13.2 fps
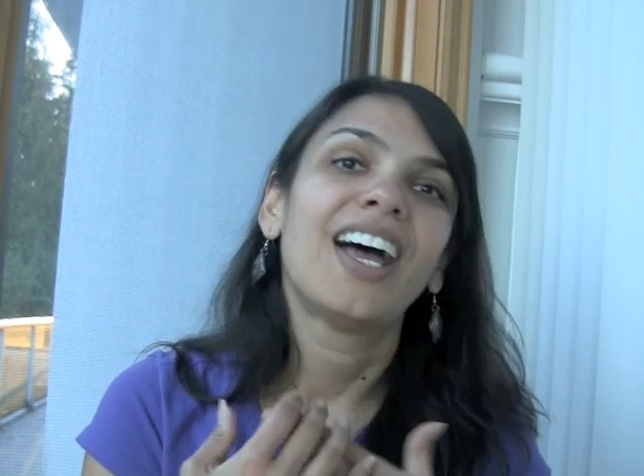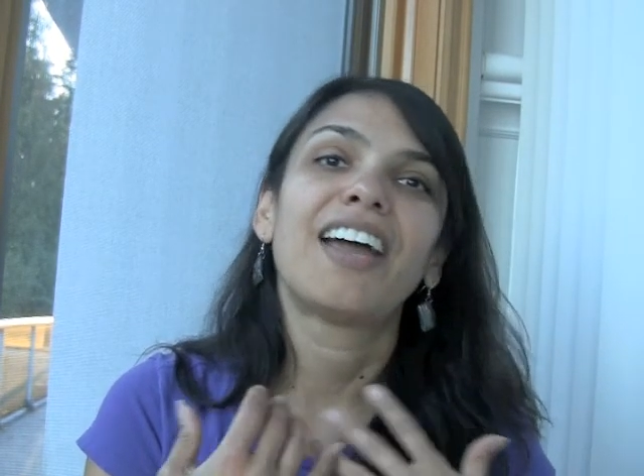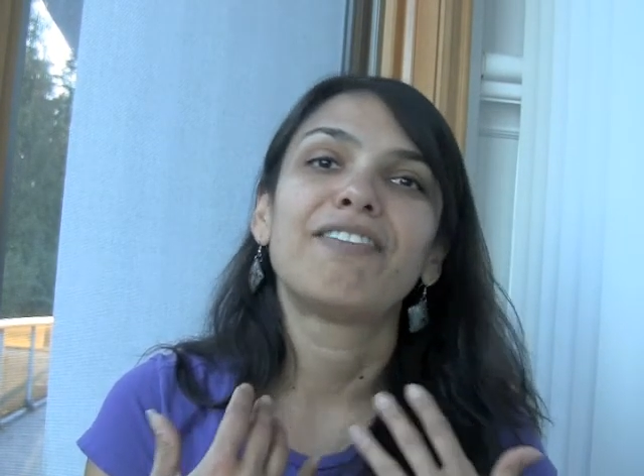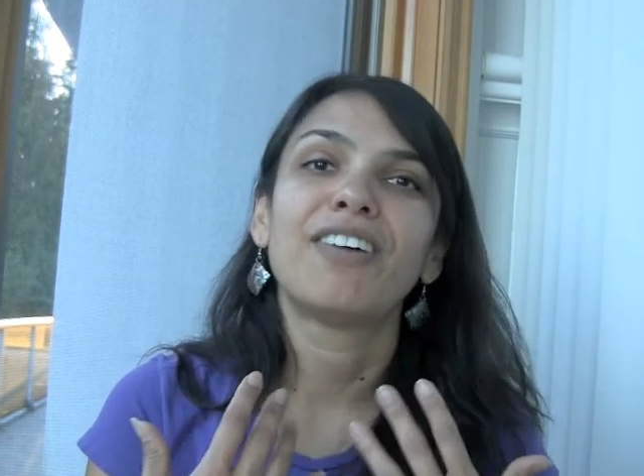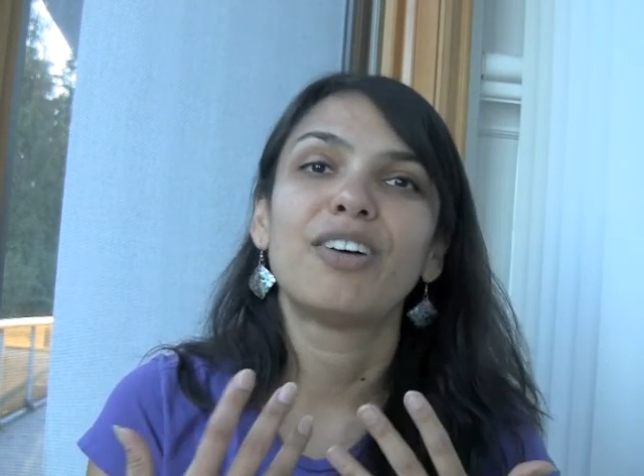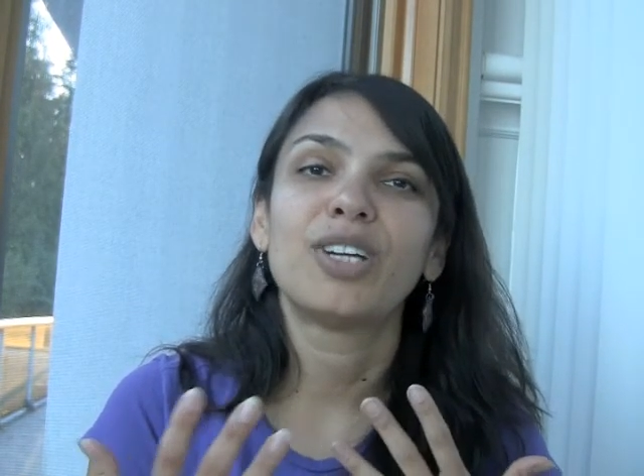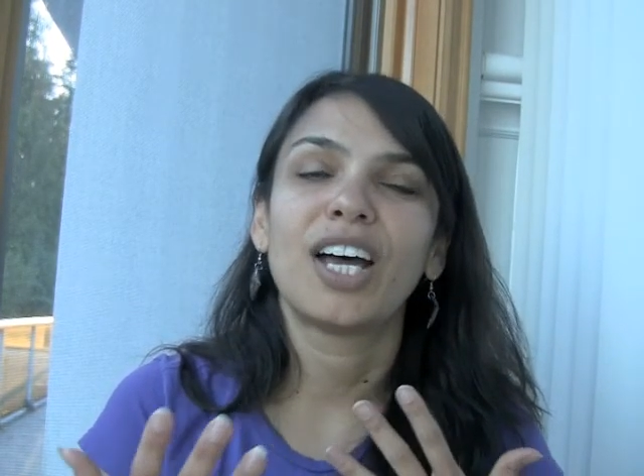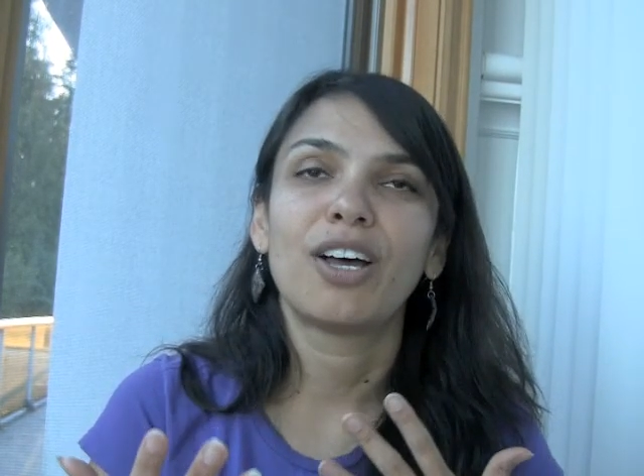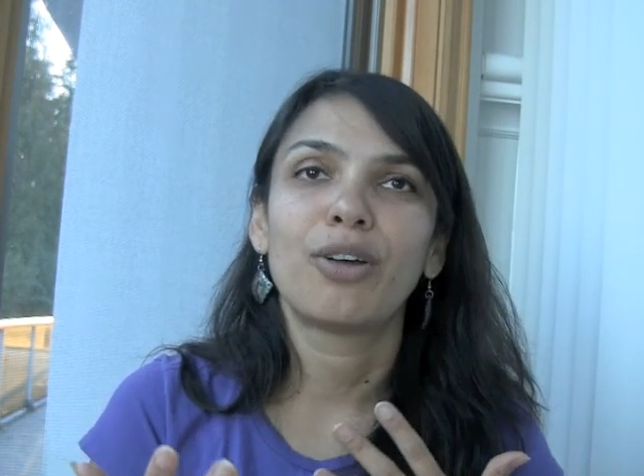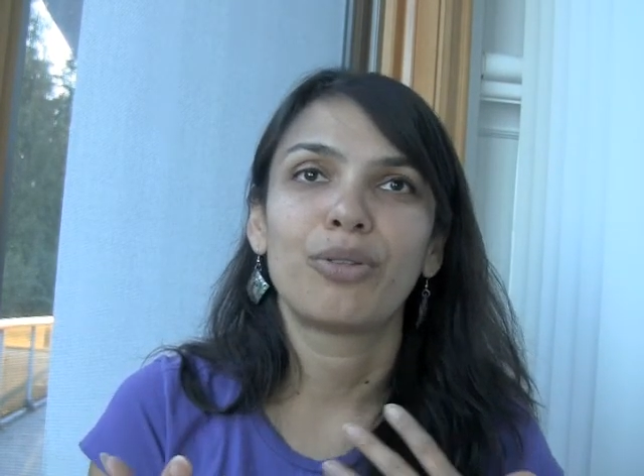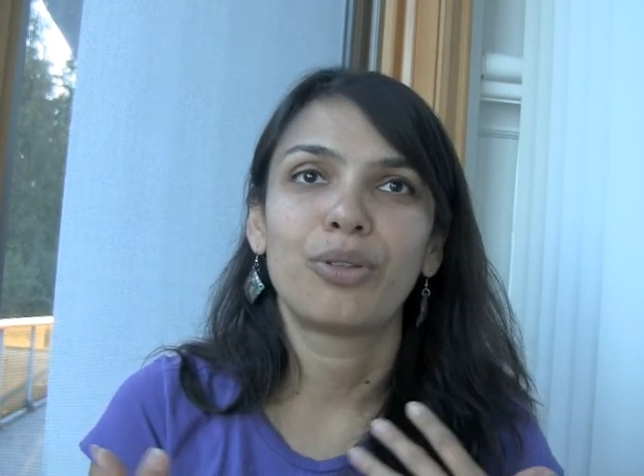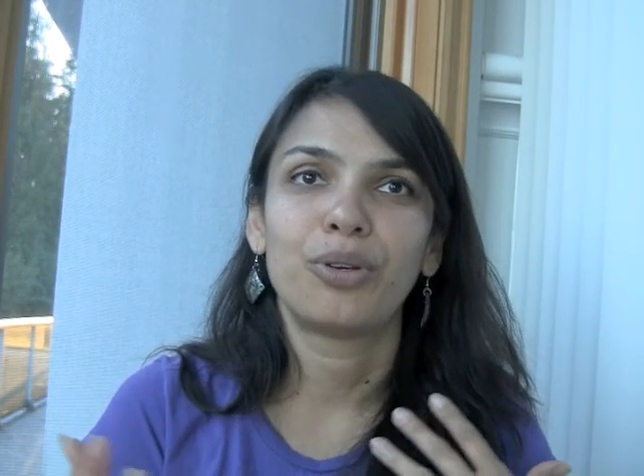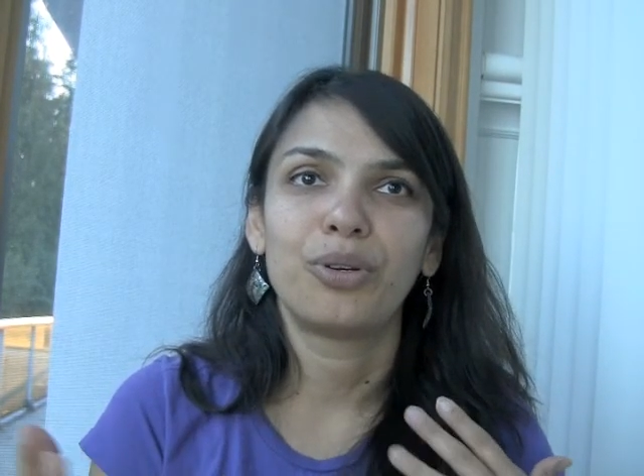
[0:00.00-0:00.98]
I found
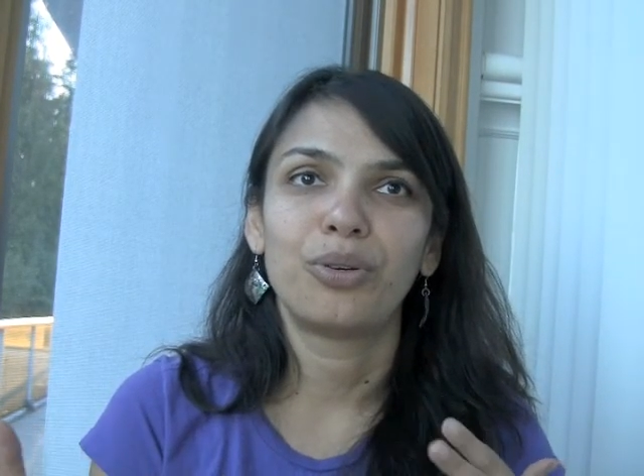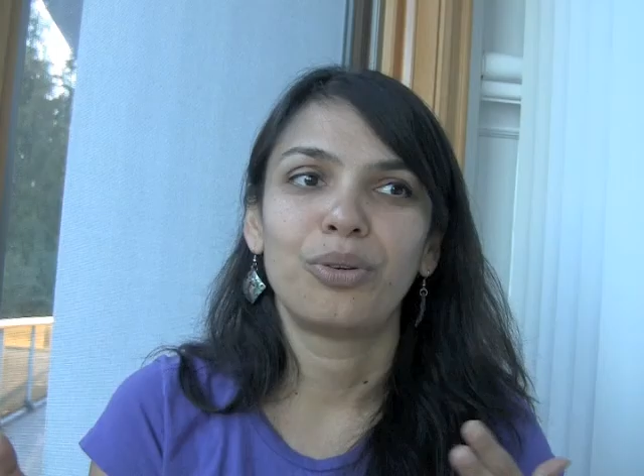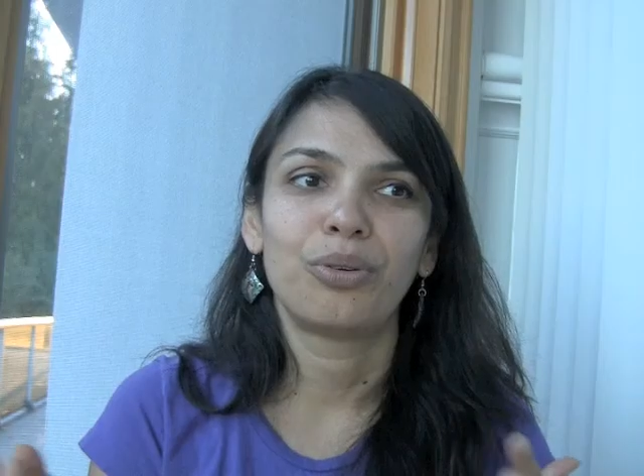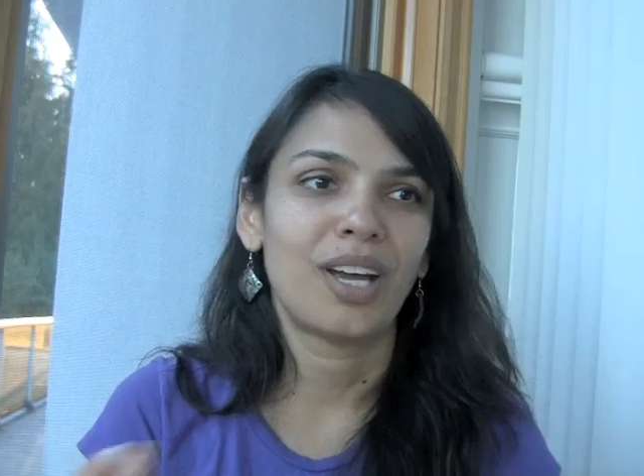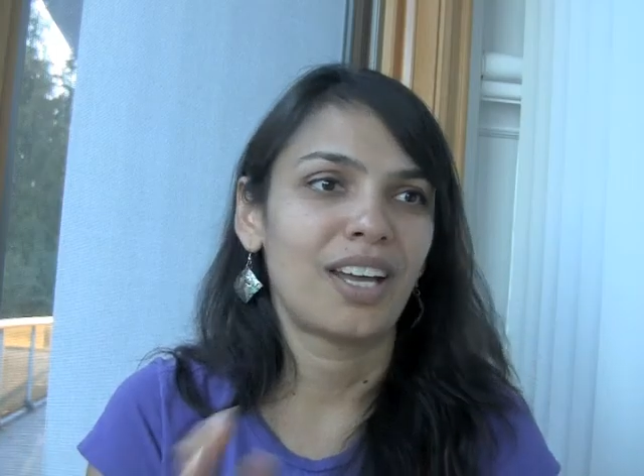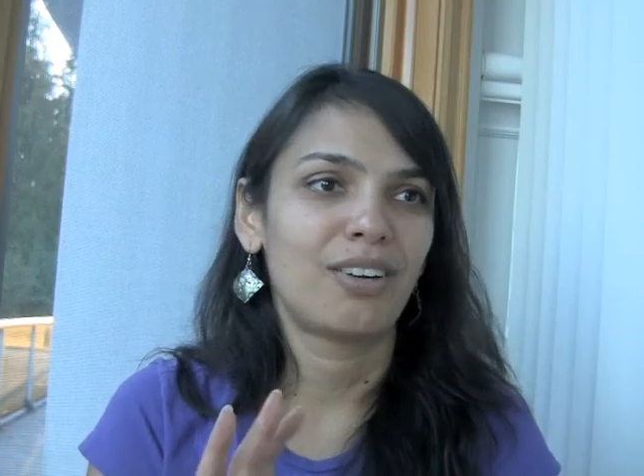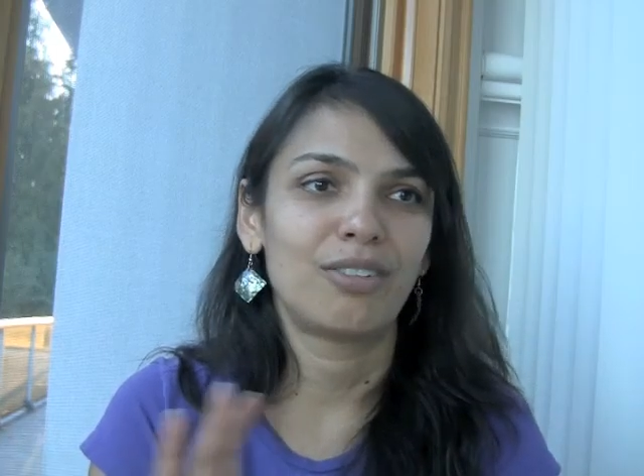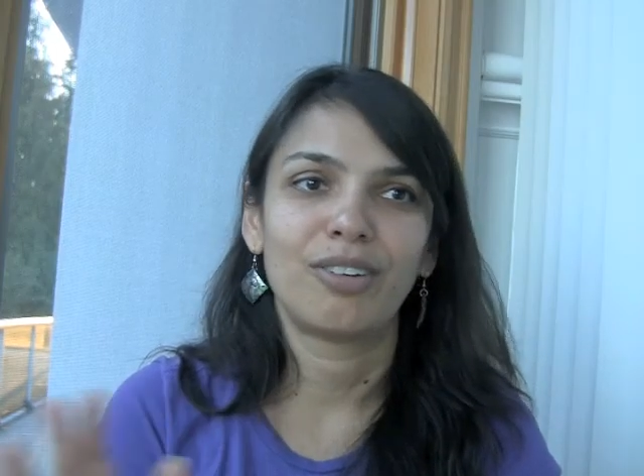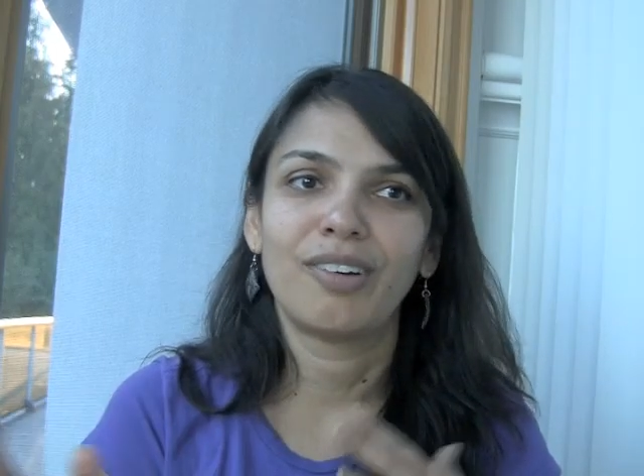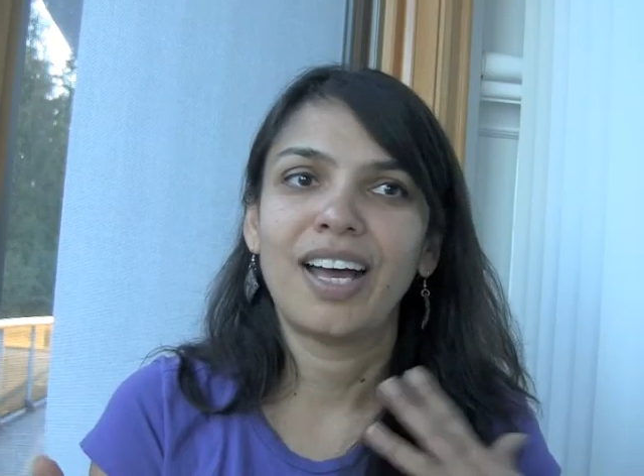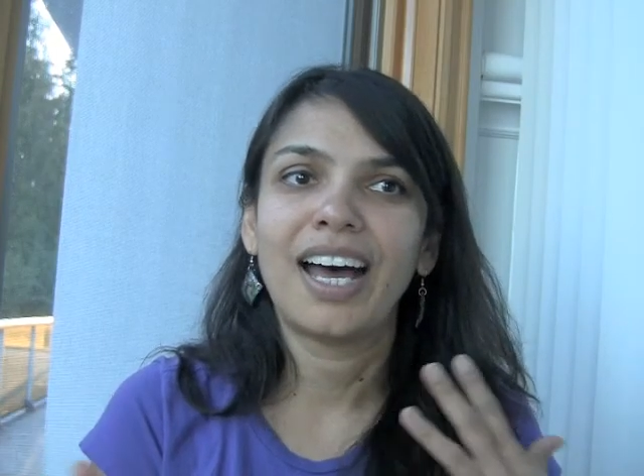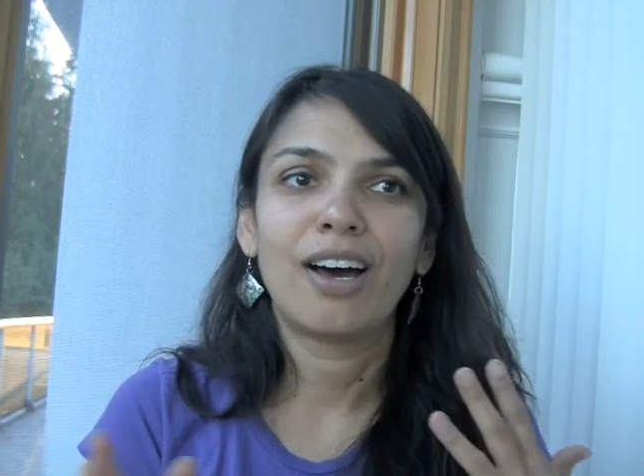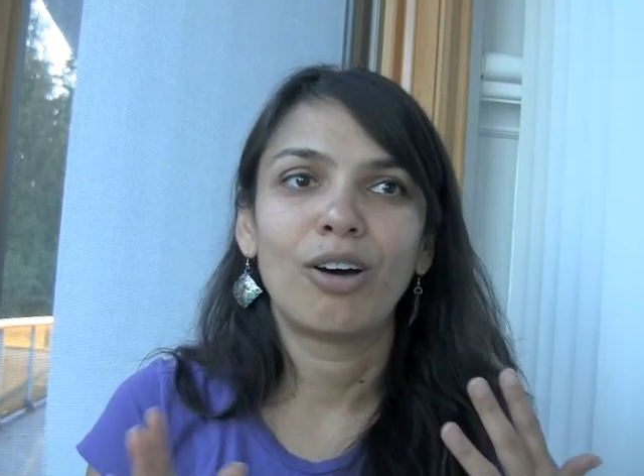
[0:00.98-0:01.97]
out through, I don't know
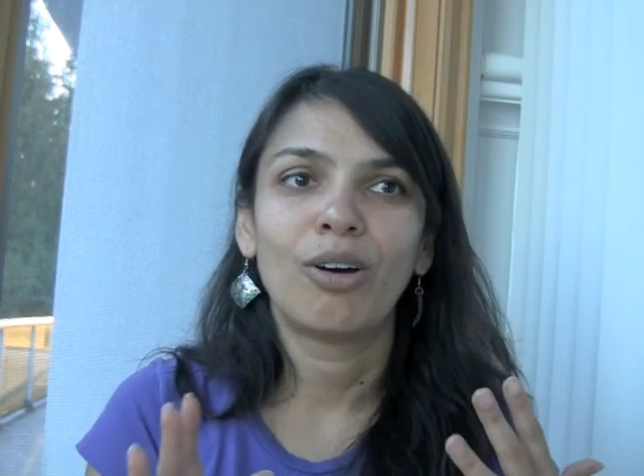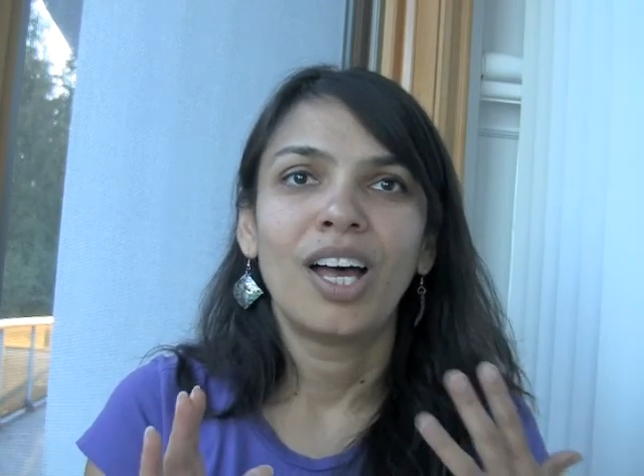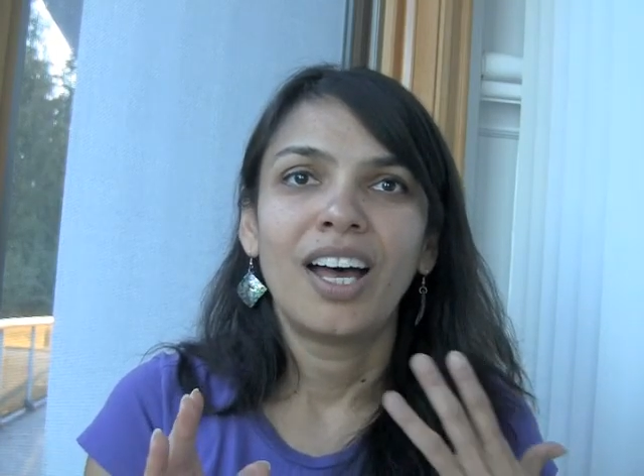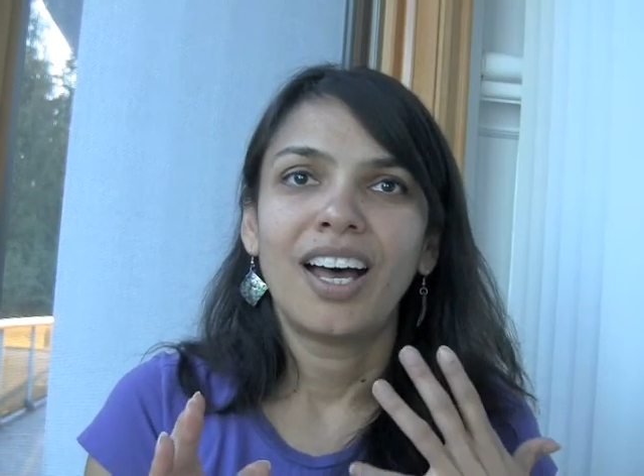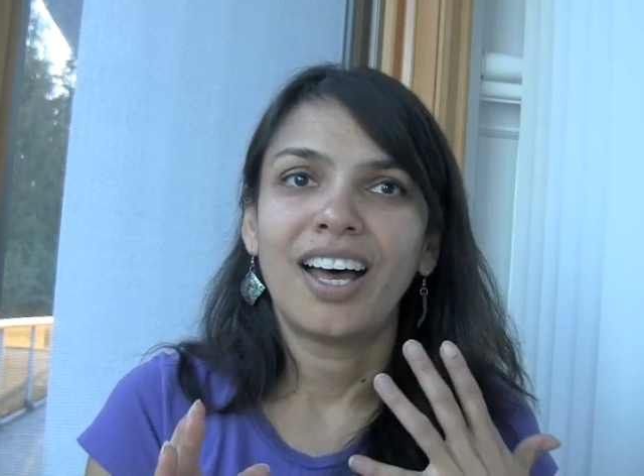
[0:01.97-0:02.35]
how,